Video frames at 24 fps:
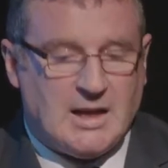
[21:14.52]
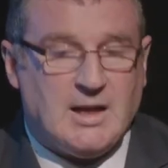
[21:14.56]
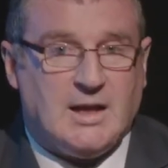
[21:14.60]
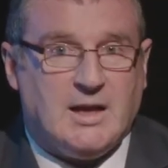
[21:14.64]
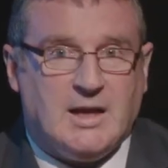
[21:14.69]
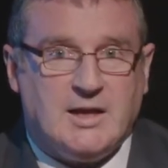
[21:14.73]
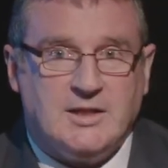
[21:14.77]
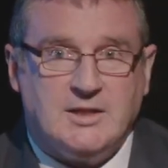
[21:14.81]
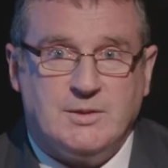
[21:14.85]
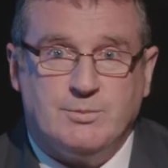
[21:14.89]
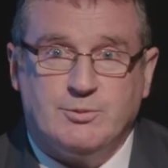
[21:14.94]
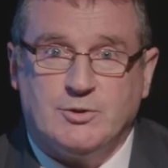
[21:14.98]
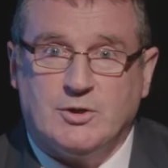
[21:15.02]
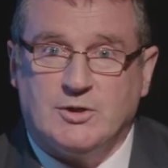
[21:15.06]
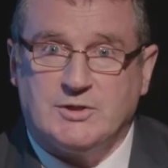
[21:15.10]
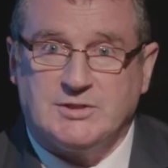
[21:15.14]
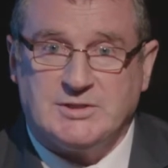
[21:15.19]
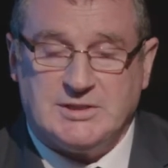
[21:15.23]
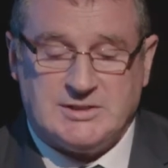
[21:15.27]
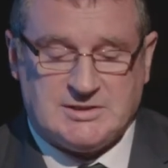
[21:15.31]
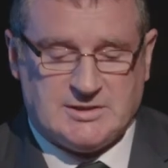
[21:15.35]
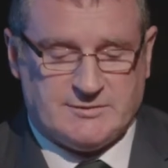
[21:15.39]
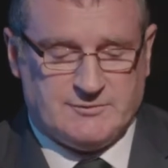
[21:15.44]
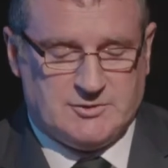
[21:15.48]
In the
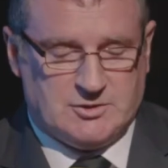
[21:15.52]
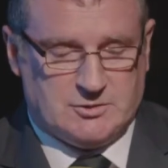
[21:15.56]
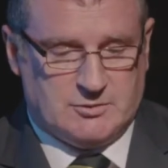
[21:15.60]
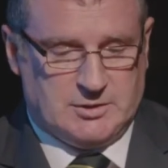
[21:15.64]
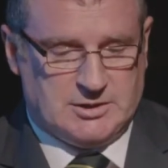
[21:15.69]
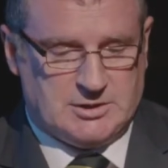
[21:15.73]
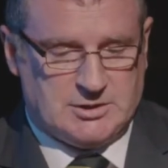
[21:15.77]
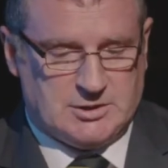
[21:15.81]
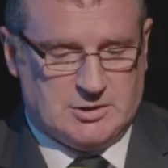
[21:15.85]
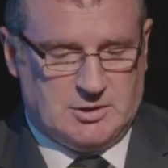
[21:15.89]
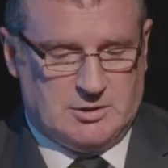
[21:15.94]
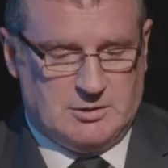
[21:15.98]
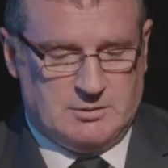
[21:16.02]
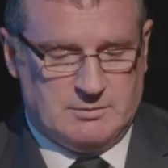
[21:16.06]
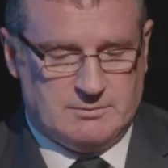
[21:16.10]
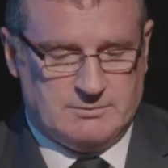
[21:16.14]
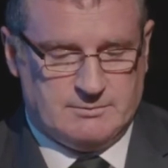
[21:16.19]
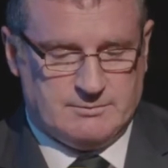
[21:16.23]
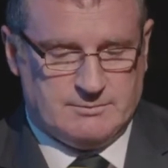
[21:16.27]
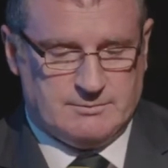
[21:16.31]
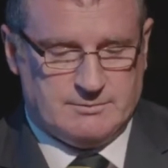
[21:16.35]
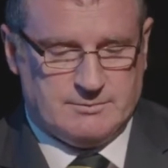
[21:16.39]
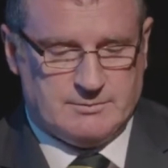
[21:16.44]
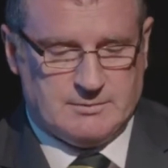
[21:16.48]
process of doing so,
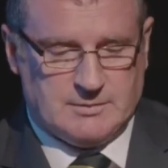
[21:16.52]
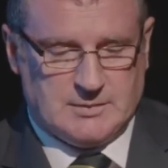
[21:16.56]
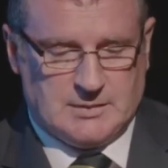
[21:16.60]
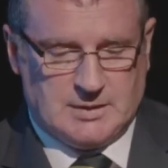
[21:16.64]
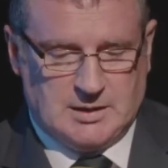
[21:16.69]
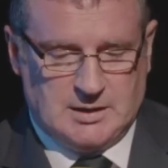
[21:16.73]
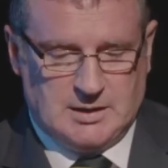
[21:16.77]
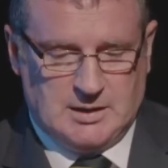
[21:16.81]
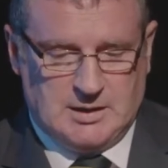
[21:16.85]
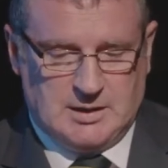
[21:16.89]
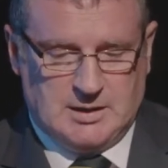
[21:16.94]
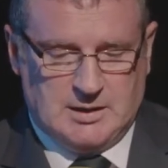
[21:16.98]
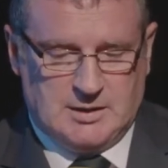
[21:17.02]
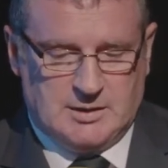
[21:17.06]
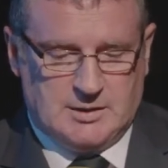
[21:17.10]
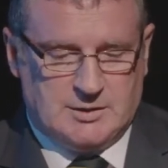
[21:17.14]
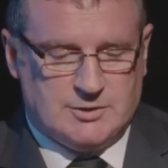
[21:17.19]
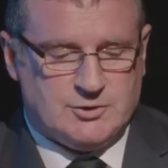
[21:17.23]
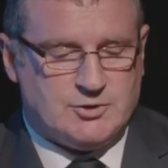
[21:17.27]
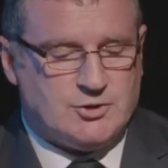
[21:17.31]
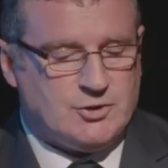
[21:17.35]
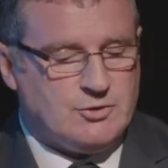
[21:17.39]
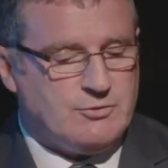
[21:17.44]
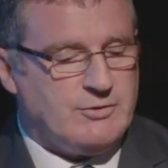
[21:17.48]

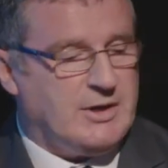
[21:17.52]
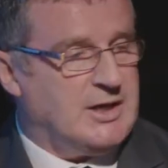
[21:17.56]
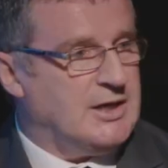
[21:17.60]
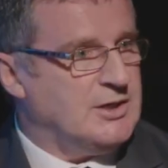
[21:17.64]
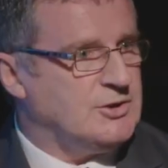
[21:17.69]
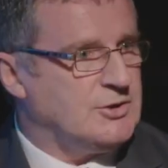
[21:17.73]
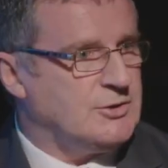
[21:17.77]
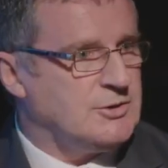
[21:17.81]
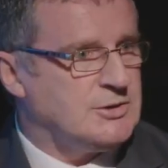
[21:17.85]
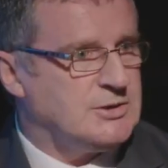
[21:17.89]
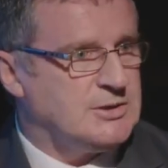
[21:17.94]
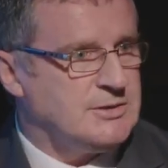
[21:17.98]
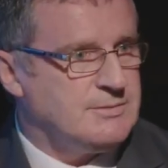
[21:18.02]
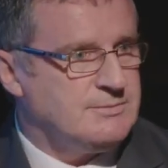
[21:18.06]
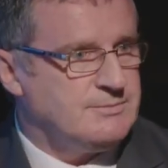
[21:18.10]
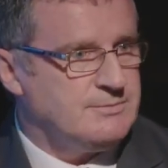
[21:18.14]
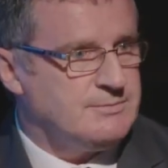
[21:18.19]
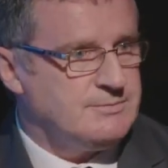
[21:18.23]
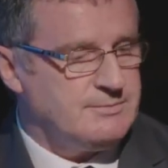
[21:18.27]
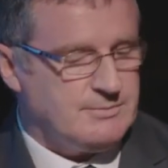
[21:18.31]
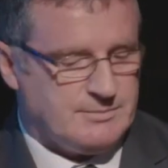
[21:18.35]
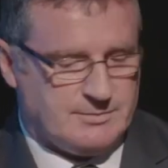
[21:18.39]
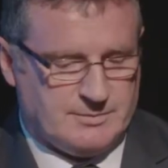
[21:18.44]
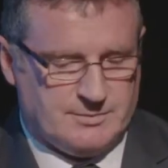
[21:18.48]
2 Rangers,
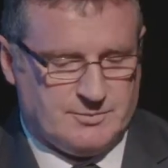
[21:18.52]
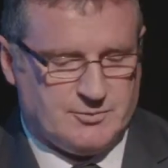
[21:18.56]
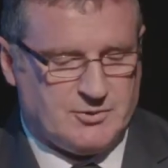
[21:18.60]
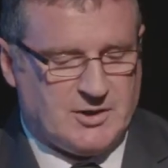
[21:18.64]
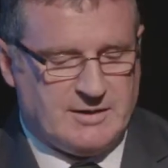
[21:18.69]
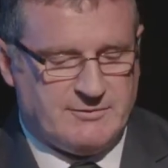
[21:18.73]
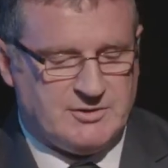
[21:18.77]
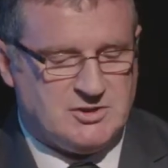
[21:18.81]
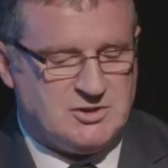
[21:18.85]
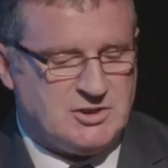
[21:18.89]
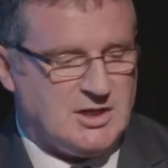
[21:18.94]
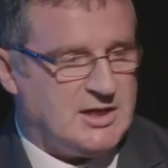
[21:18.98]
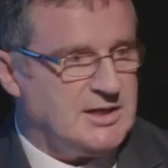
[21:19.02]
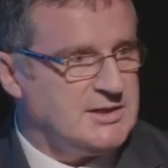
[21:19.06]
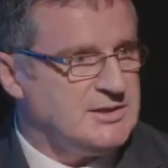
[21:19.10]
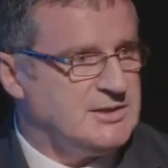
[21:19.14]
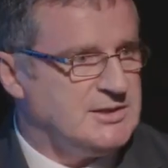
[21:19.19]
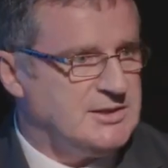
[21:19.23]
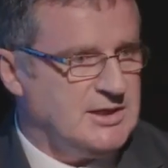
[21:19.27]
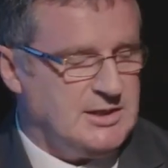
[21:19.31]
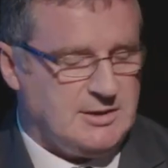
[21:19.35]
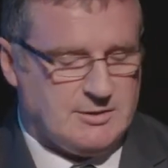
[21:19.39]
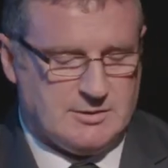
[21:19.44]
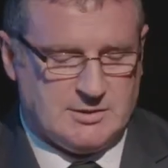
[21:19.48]
Private John
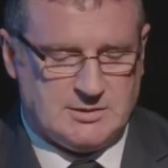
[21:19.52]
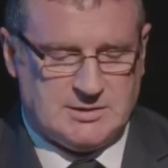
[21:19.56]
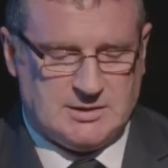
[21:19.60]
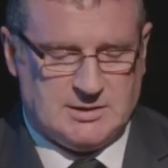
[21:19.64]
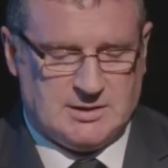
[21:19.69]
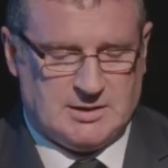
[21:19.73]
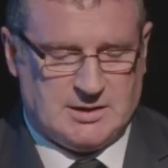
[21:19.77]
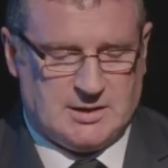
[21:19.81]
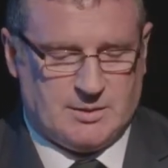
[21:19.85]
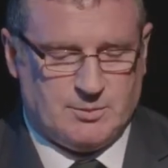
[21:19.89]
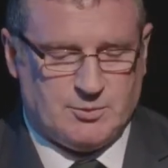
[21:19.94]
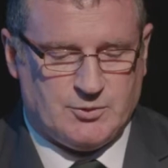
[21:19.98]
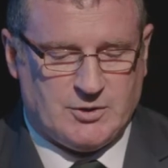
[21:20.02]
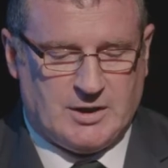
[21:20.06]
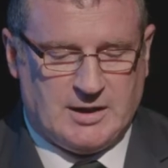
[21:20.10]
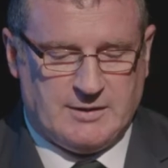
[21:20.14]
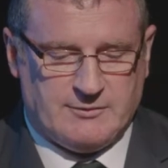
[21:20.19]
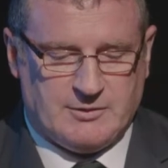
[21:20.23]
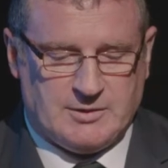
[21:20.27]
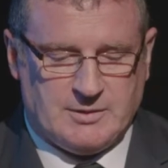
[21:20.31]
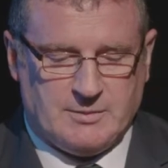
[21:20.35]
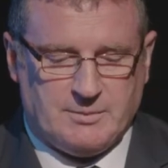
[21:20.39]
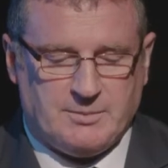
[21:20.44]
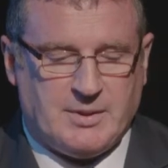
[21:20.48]
Sears and
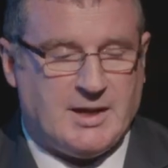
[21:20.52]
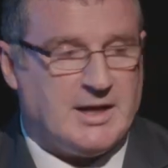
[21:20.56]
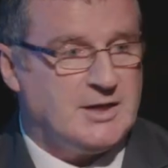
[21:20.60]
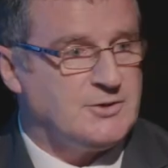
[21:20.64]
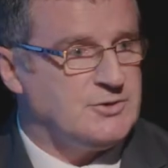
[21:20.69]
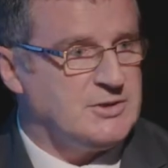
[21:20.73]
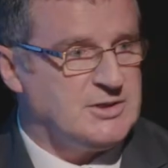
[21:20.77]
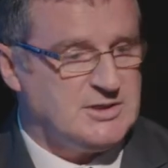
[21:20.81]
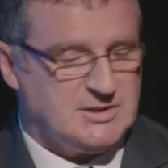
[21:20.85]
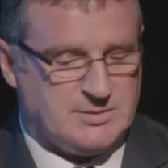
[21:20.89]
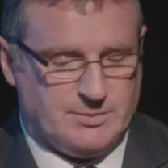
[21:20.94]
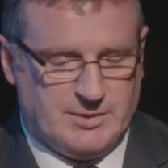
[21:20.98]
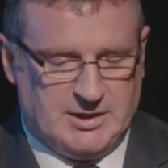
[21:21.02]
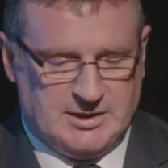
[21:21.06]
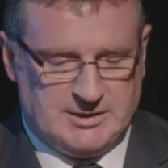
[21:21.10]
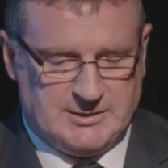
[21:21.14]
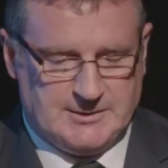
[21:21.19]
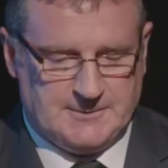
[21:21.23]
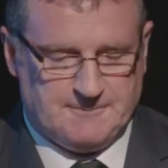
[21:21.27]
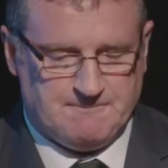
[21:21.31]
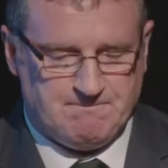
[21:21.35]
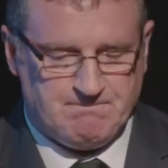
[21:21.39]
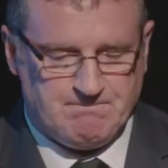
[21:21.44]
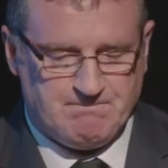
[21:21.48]
Private Patrick Smith,
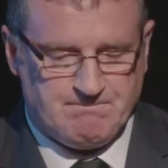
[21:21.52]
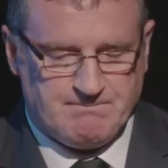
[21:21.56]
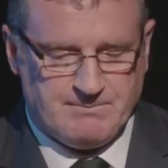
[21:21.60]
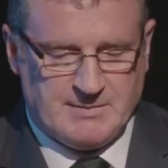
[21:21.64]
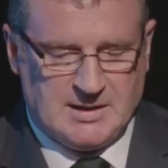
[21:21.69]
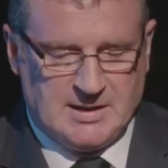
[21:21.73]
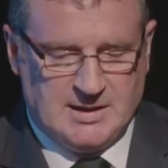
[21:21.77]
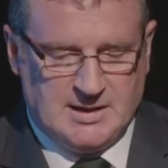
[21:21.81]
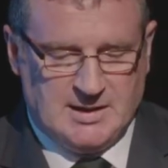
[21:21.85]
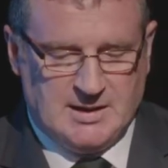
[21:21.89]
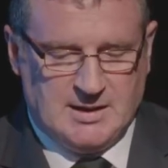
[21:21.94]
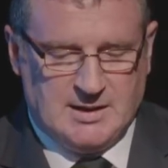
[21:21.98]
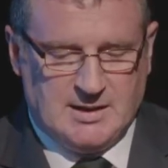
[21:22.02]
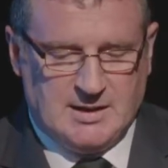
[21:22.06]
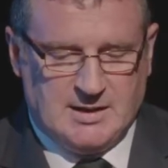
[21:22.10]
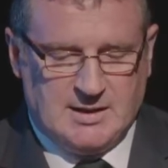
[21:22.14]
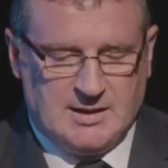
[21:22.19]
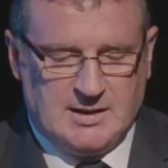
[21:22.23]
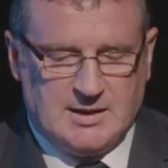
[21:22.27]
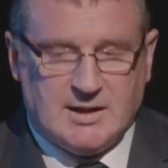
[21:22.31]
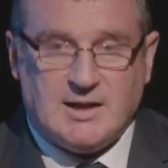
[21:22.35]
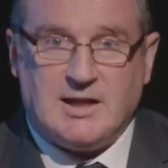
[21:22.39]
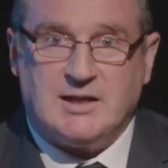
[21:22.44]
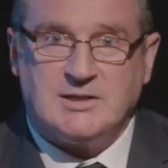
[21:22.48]

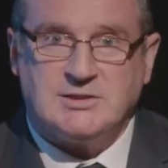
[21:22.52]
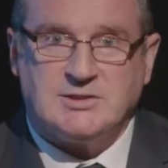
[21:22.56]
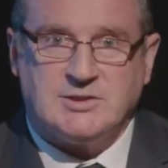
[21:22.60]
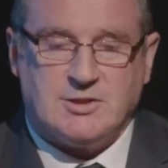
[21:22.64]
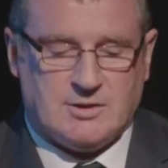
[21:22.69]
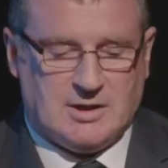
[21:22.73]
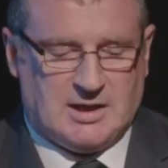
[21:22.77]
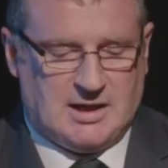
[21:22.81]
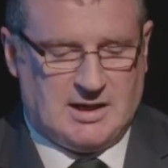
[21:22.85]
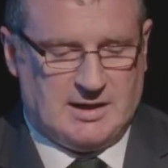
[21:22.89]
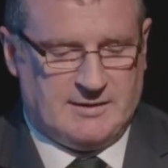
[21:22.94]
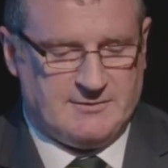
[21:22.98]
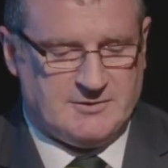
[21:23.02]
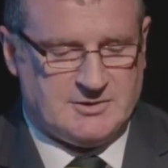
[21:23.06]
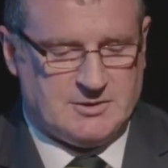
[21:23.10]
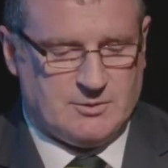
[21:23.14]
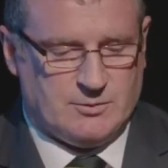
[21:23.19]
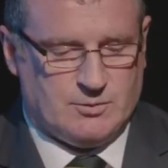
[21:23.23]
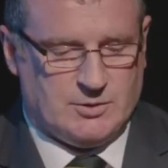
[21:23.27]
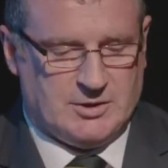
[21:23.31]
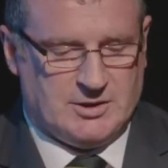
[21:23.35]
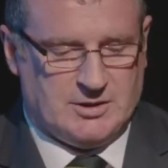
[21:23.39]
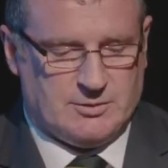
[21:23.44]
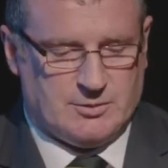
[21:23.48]
lost their lives
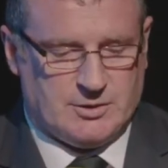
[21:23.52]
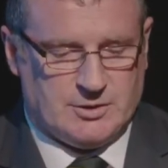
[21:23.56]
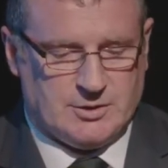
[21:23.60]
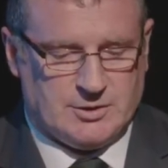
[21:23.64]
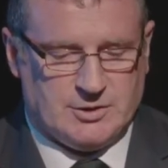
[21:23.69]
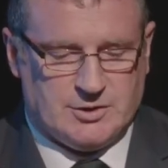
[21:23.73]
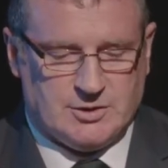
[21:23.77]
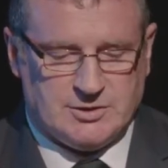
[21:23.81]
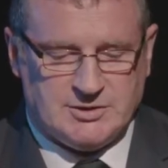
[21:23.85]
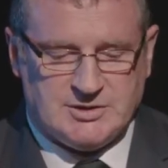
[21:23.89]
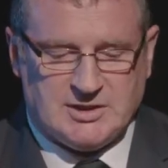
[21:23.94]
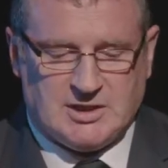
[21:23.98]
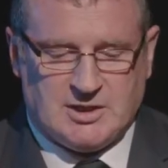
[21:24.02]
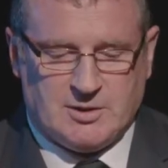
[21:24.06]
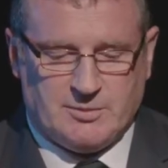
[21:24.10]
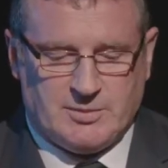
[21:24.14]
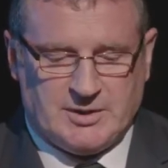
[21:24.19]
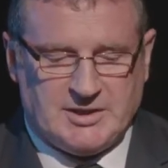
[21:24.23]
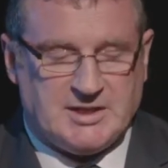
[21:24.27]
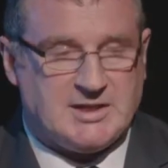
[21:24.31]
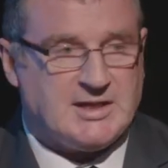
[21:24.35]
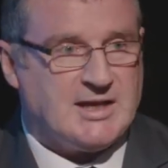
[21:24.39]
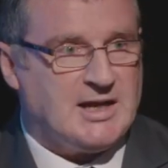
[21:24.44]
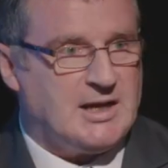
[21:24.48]
when they were gunned down
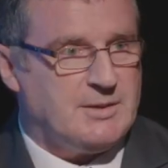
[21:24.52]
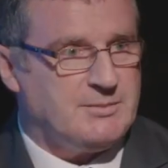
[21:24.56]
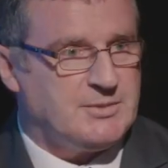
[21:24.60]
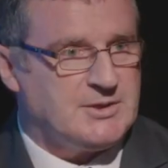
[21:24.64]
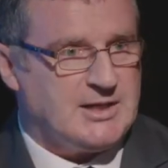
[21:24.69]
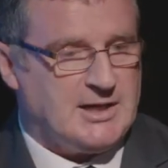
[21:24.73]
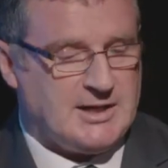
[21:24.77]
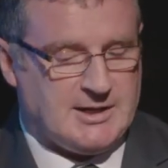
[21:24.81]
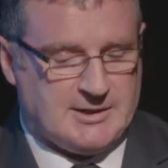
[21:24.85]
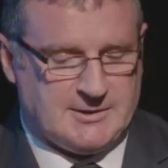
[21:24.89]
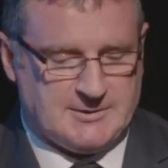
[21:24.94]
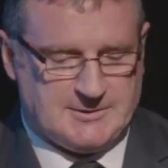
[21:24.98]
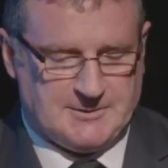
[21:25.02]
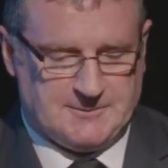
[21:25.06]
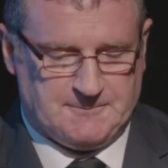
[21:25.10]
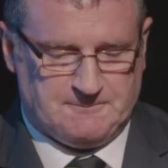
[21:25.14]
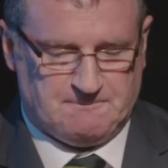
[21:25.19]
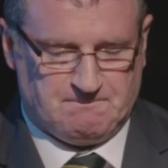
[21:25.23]
by the camp guard.